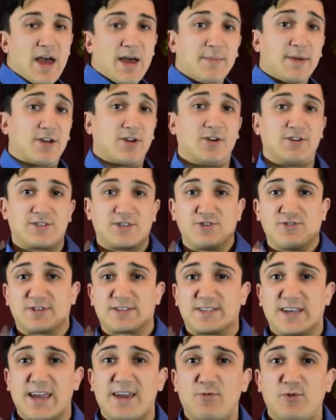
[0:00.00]
because you'll
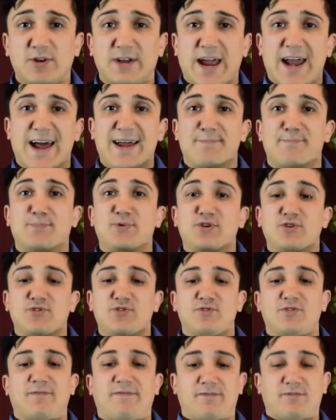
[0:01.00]
see we'll get a
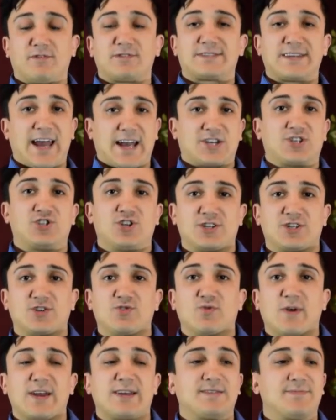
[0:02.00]
beautiful texture
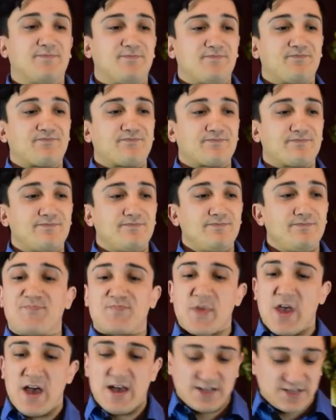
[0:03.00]
to it.
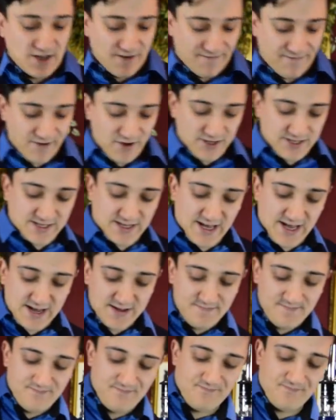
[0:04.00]
So first
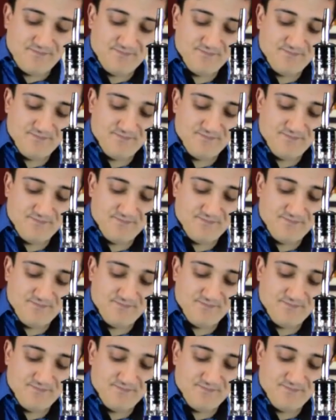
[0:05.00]
thing,